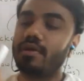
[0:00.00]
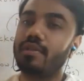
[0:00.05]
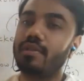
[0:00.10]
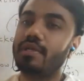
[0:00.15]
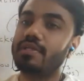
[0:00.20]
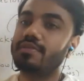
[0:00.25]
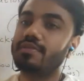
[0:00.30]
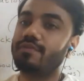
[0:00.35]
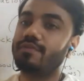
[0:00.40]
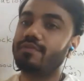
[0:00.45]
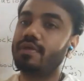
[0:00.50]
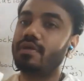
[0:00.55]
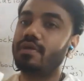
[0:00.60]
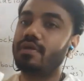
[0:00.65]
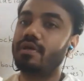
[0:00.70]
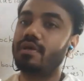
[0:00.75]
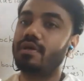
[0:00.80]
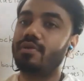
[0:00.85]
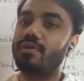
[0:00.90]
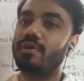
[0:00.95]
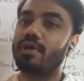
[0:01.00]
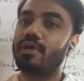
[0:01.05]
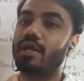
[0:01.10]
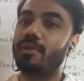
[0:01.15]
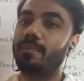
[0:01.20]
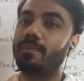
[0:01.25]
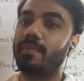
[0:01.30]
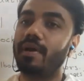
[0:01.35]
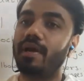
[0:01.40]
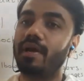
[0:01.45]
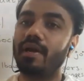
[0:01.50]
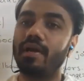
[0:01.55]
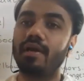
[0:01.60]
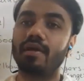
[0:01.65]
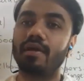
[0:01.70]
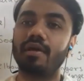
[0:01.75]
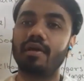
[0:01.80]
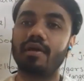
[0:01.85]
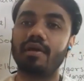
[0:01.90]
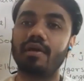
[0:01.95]
This finger you can
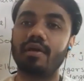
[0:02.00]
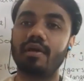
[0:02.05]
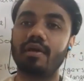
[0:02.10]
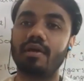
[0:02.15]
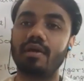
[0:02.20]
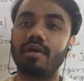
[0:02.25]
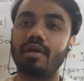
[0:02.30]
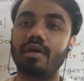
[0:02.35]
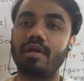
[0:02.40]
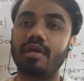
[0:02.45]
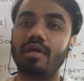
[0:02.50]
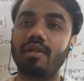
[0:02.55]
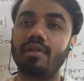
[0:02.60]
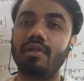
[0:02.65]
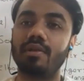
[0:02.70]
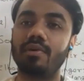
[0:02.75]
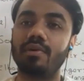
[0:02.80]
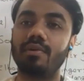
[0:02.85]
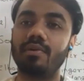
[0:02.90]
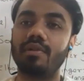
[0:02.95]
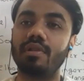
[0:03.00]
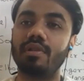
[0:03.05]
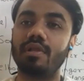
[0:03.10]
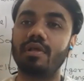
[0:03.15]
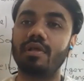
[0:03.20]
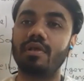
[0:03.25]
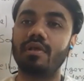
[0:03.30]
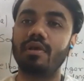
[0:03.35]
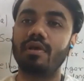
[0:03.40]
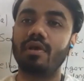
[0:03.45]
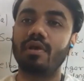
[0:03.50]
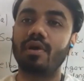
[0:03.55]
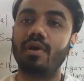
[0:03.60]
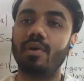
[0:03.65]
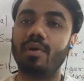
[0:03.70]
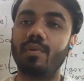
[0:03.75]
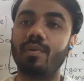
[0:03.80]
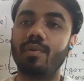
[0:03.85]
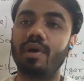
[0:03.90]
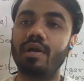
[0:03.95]
bend in only
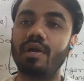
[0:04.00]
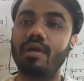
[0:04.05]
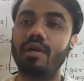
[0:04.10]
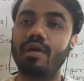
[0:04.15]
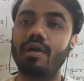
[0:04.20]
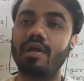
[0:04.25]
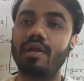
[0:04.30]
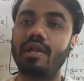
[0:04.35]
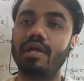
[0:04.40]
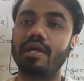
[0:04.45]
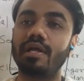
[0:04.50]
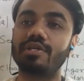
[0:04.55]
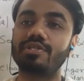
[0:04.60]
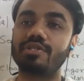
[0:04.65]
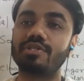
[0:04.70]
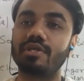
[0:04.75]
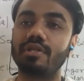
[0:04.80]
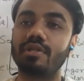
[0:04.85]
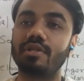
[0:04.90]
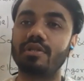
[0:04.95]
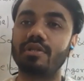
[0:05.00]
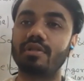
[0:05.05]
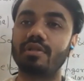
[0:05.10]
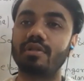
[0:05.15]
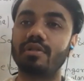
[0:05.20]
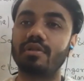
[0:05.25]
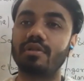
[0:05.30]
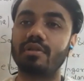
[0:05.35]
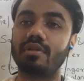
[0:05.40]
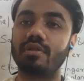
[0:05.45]
one direction.